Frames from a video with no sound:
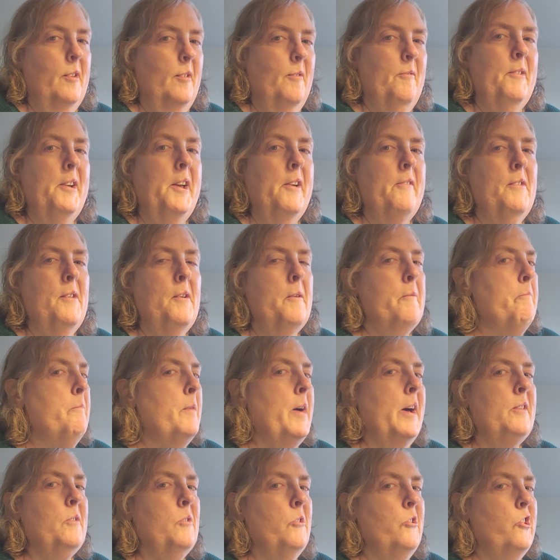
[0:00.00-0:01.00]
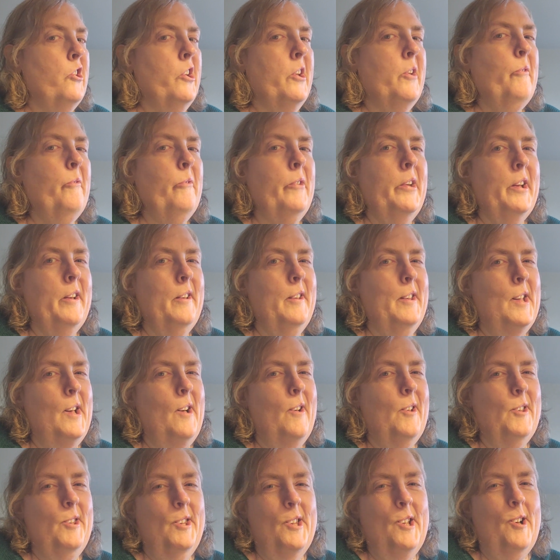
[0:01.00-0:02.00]
We have the best chicken wings
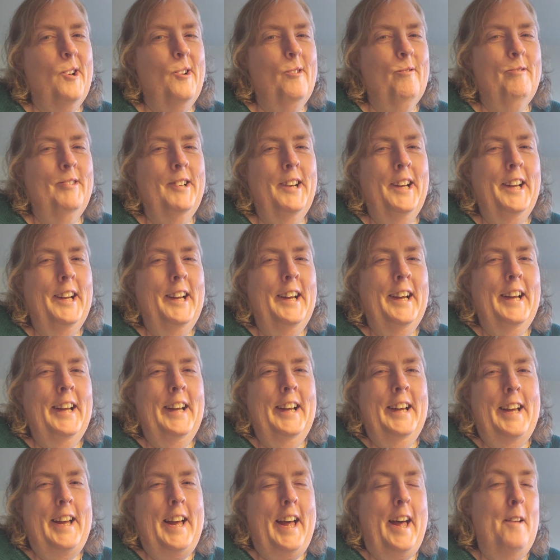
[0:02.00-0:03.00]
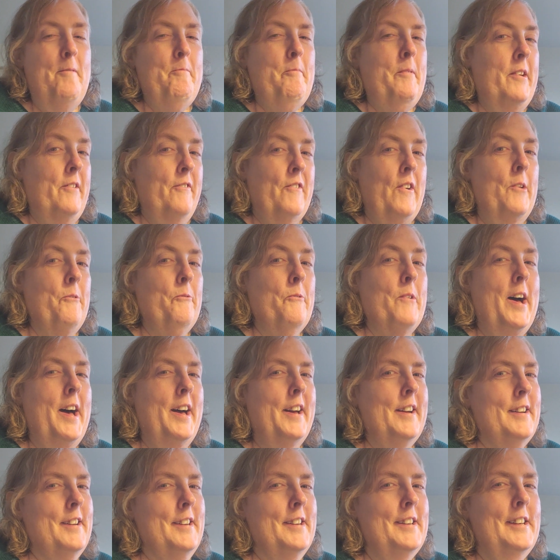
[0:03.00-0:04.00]
also, and beef on
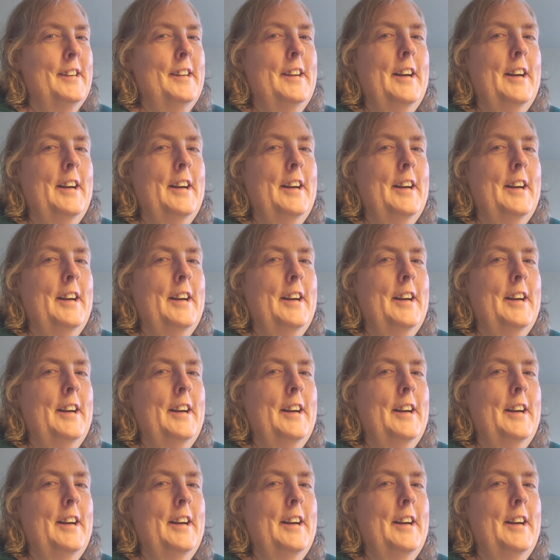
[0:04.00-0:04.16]
weck.